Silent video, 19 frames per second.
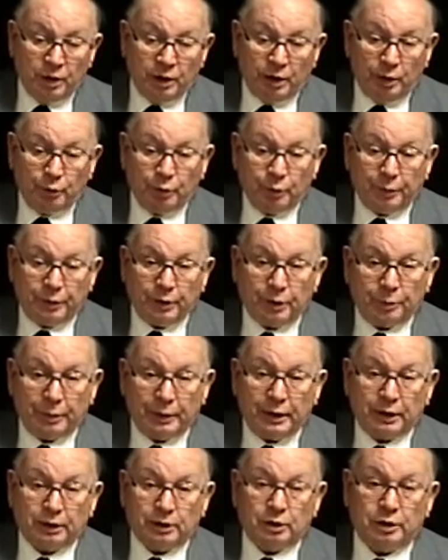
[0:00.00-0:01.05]
and we'd get
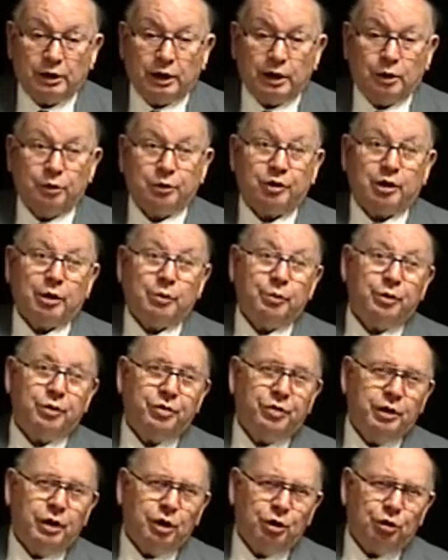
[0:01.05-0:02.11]
back to town and said, "We
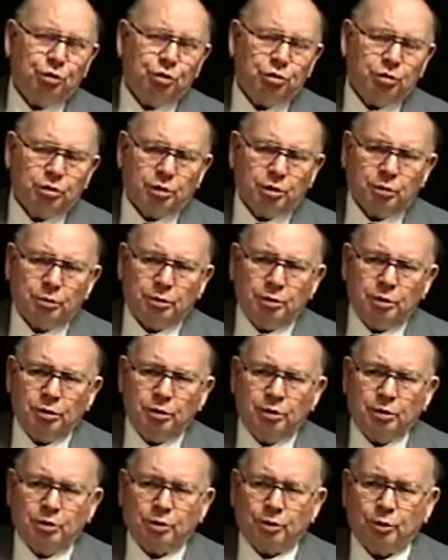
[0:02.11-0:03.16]
finished." And
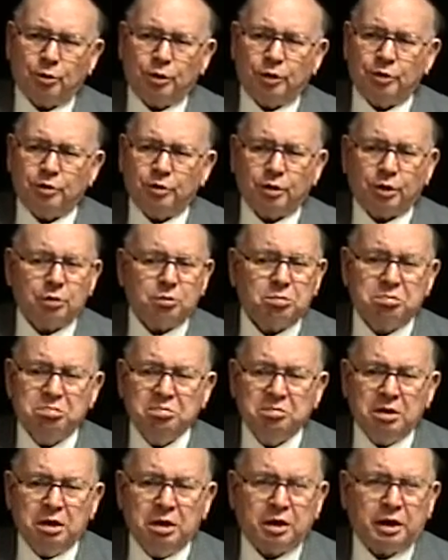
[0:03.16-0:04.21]
Uncle Roy said,
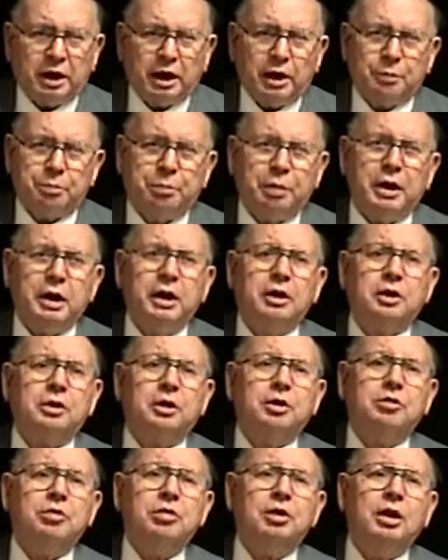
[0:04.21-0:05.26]
"Can't pay you
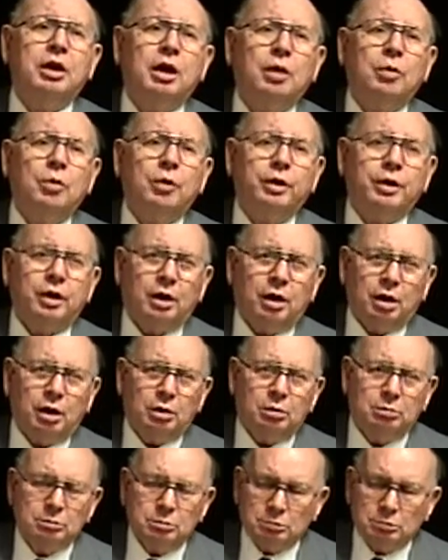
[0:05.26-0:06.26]
to see how well you did,